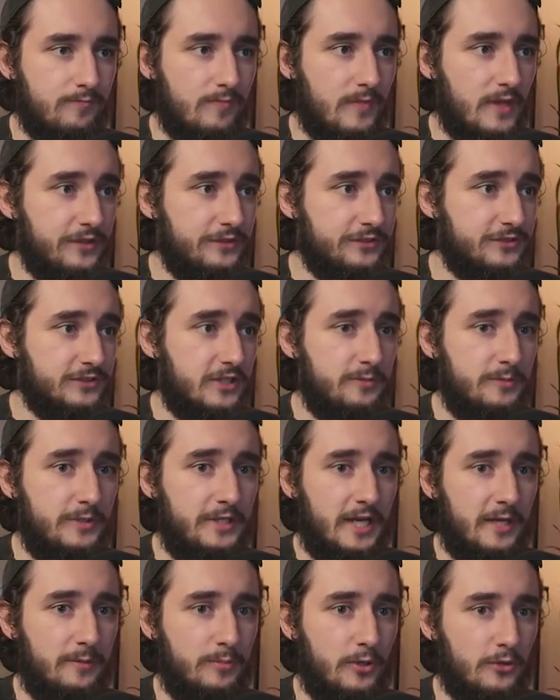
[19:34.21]
This is going to
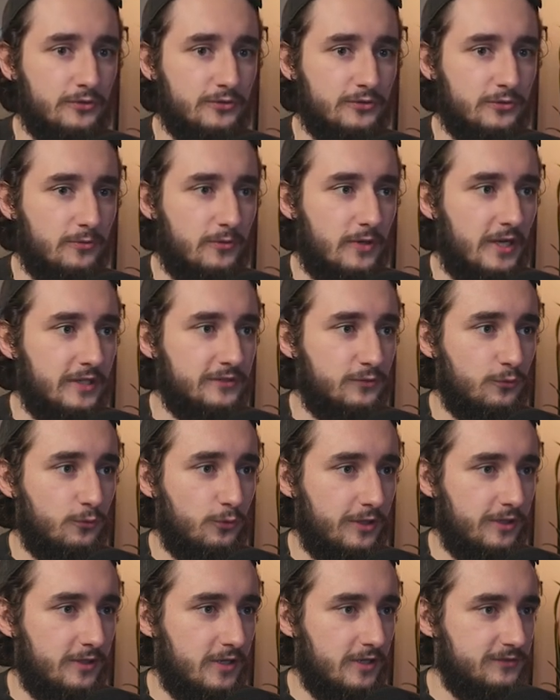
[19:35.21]
be a post request
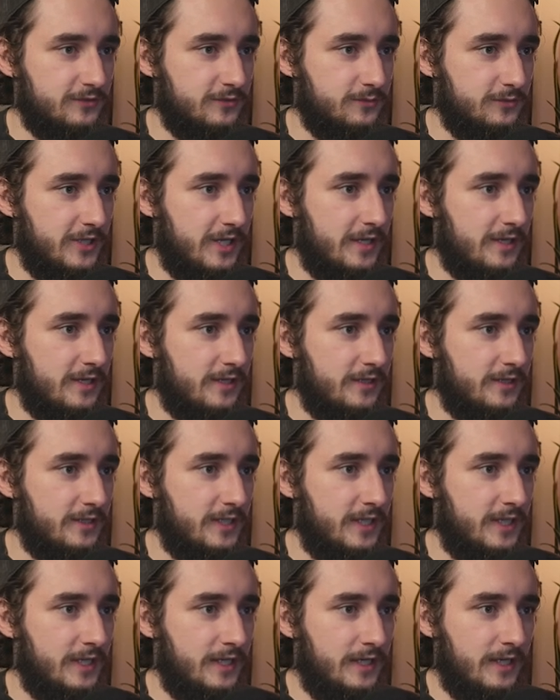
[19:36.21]
with custom data,
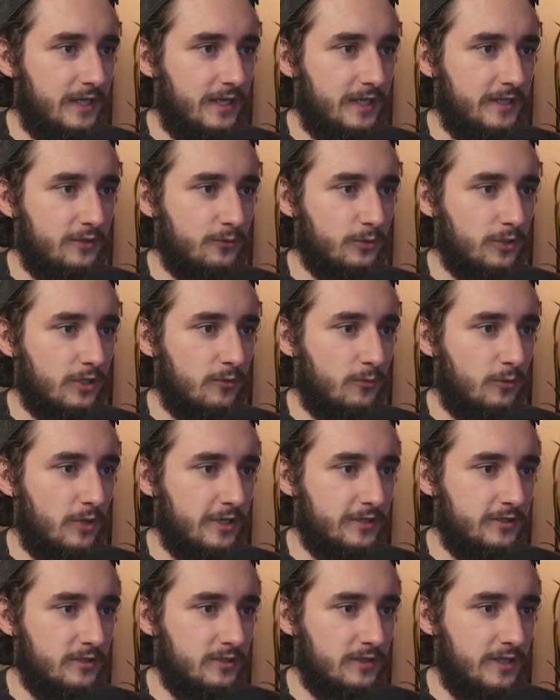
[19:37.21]
and then we're going to want
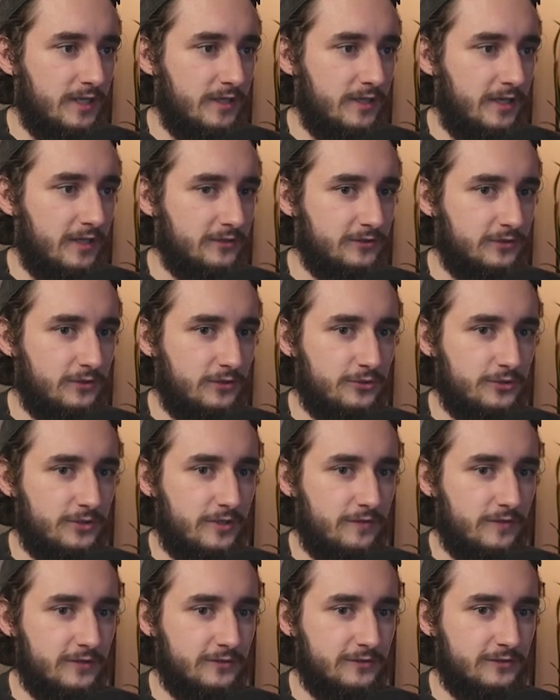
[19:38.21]
to delay the execution
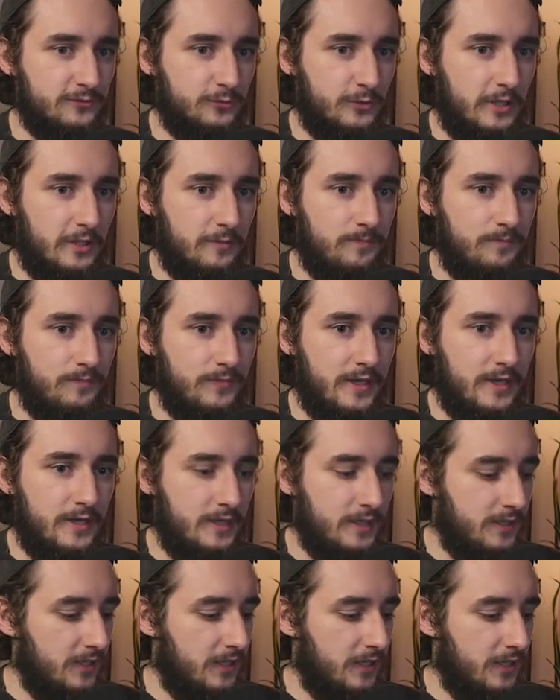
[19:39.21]
of this as well.
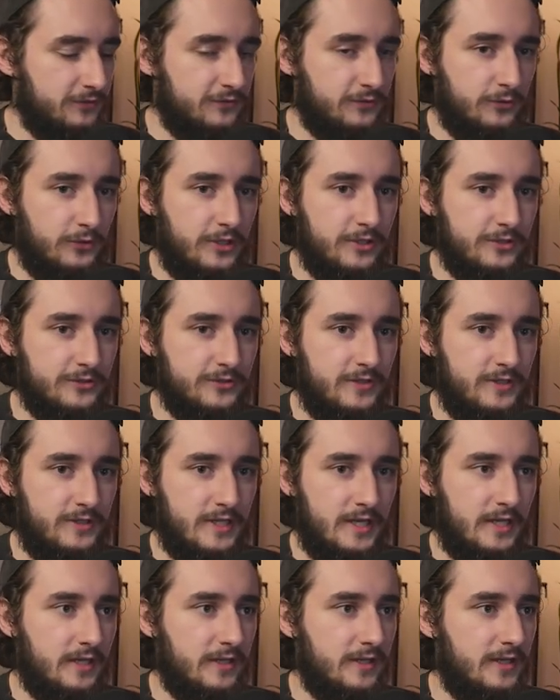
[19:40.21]
So here's the
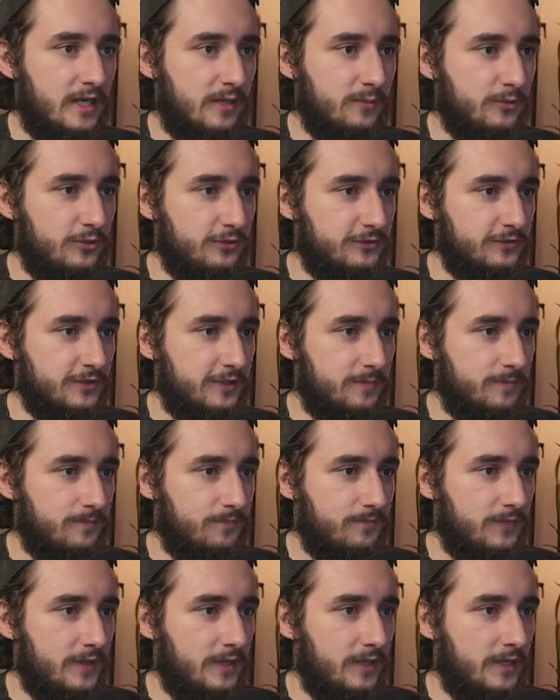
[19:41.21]
data that I'm using,
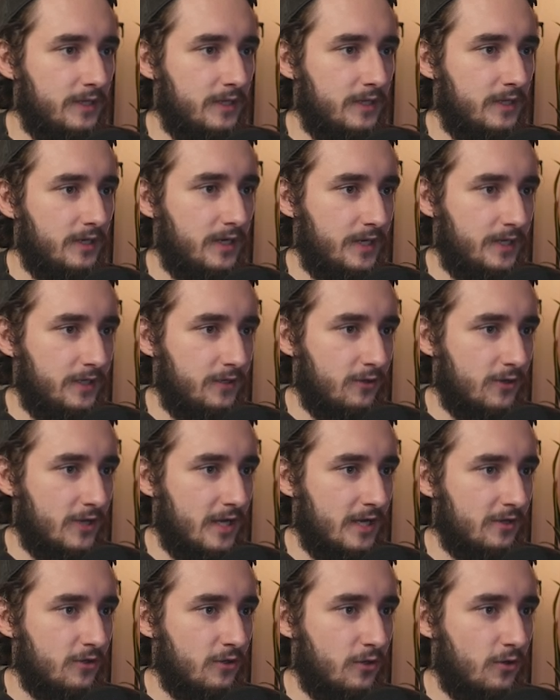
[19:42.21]
and I'll
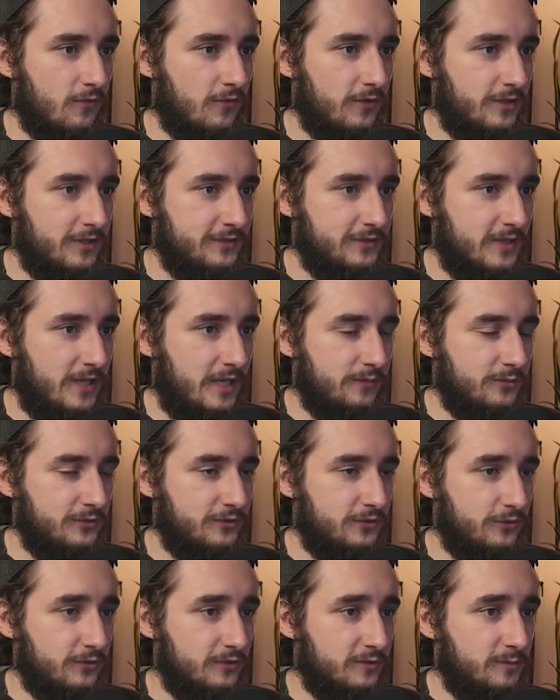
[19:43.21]
kind of go over these items
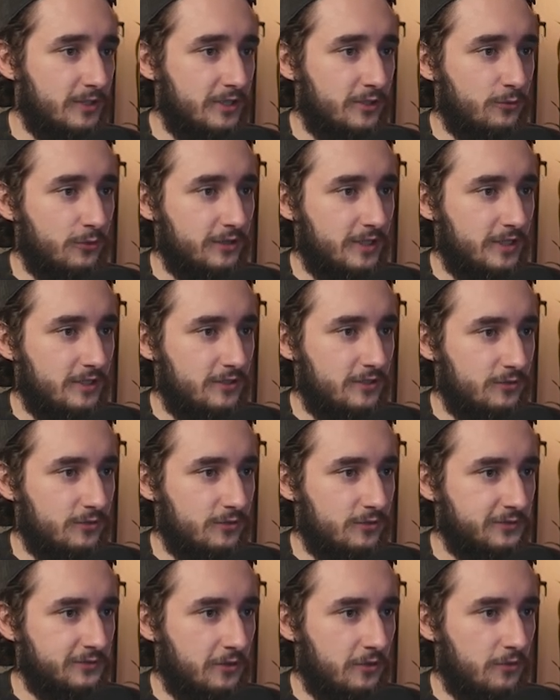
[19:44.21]
to explain what they do.
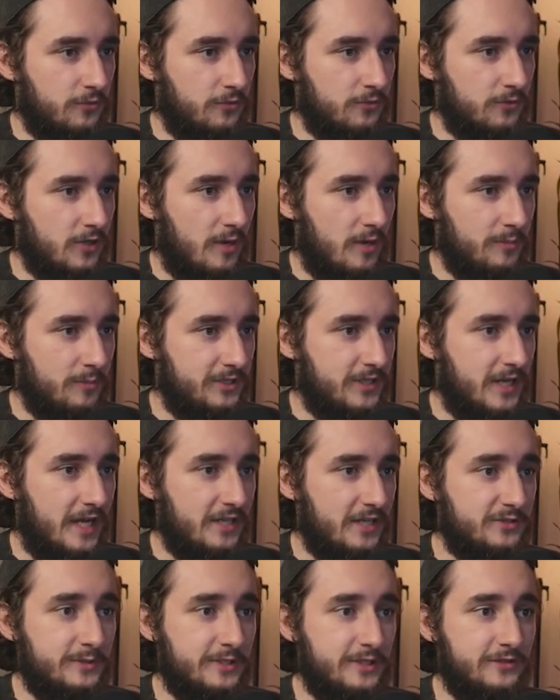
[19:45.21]
So copy
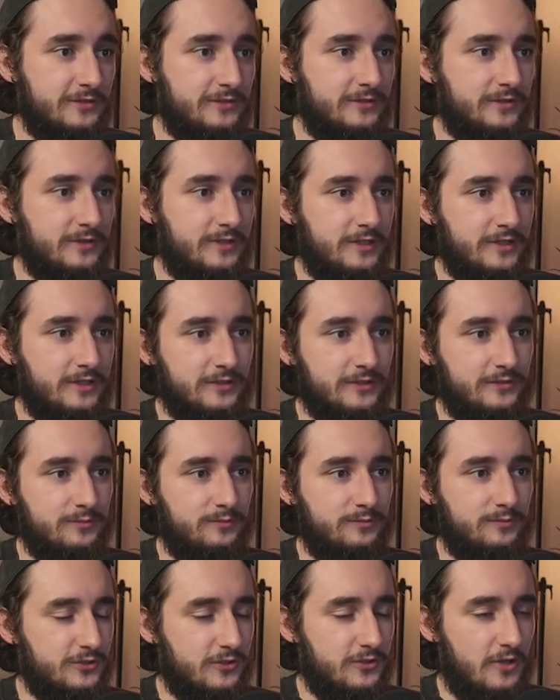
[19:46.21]
attachments is
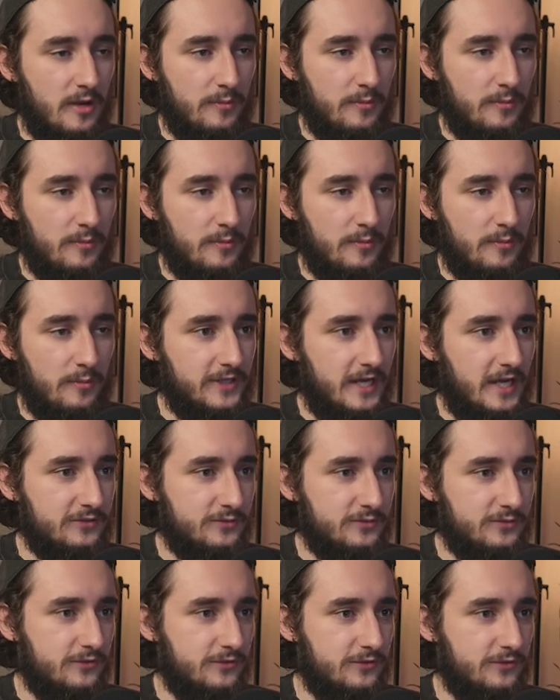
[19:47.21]
just copying over
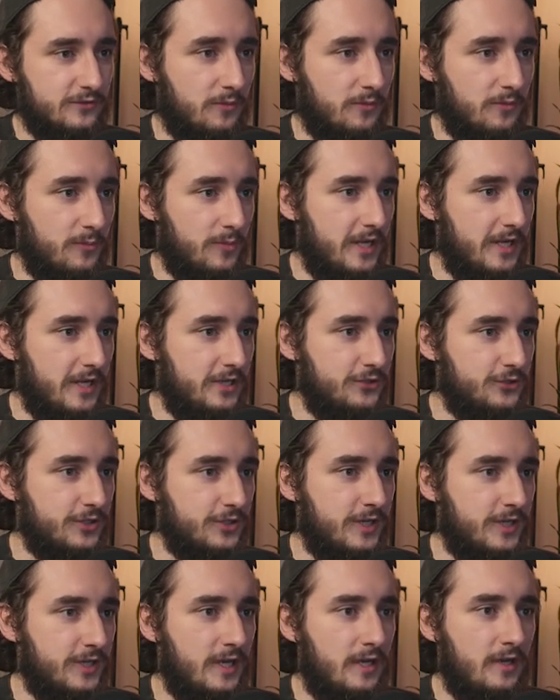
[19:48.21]
attachments from the page.
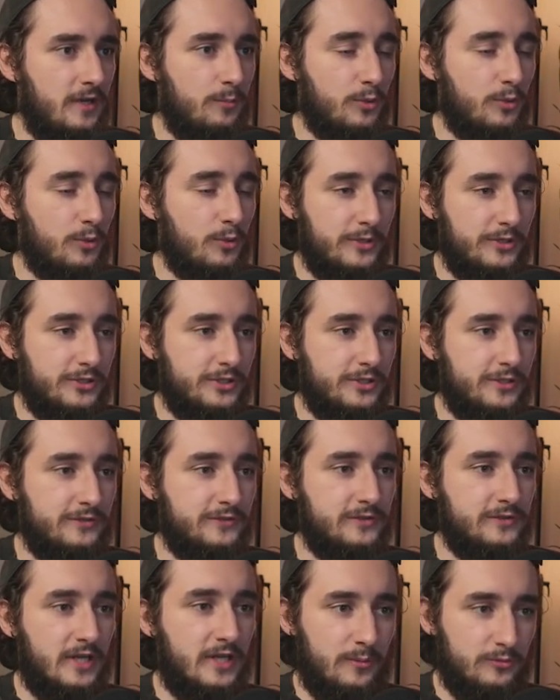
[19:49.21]

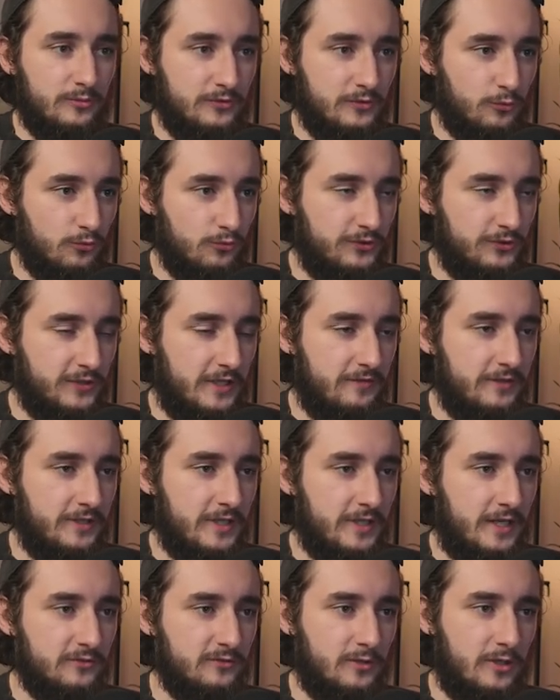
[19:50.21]
Permissions, I'm saving
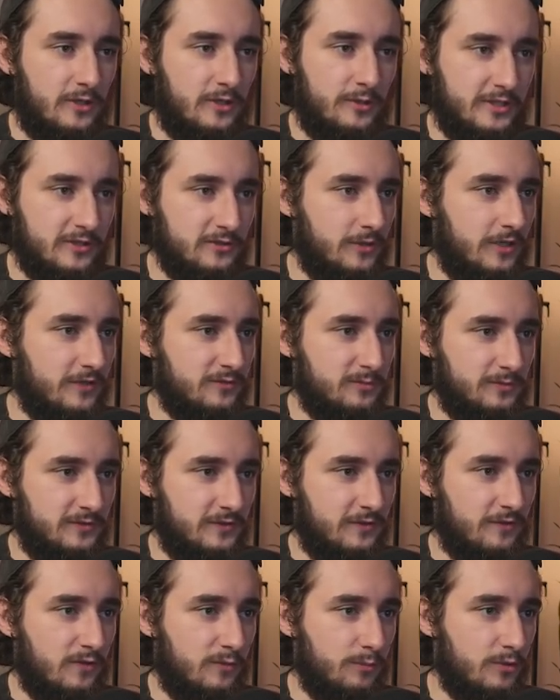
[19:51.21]
that as well because we have
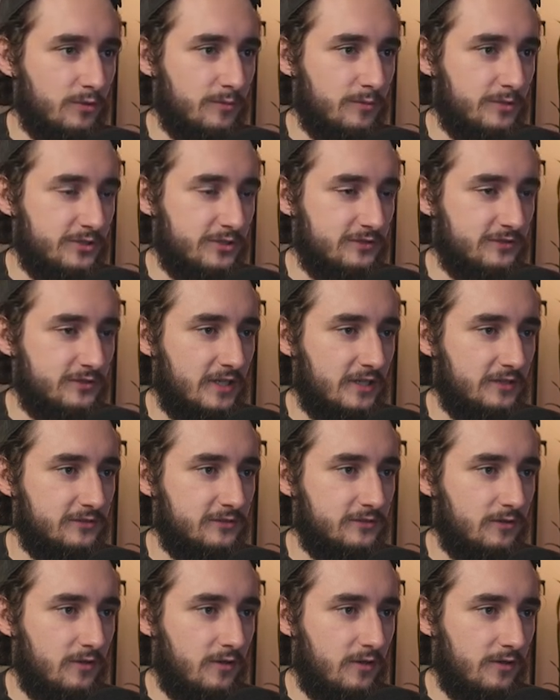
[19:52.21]
specific permission sets
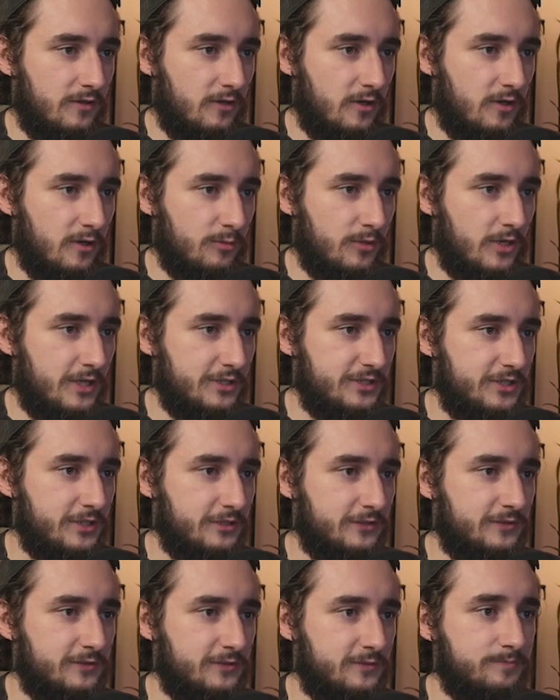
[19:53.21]
on our
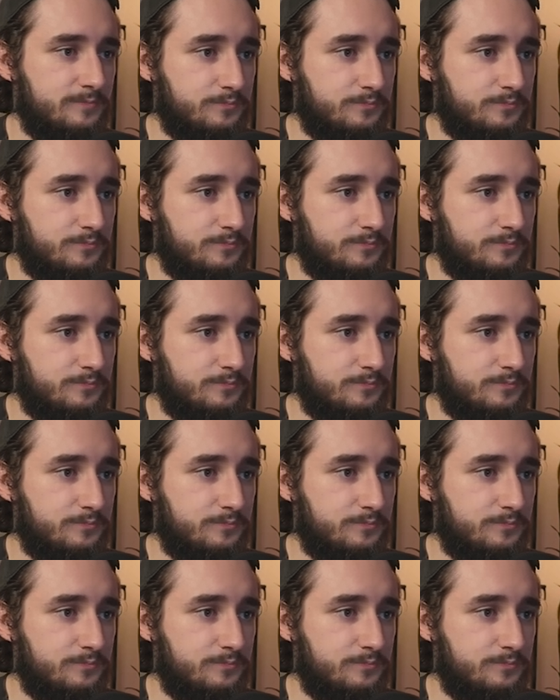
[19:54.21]
projects.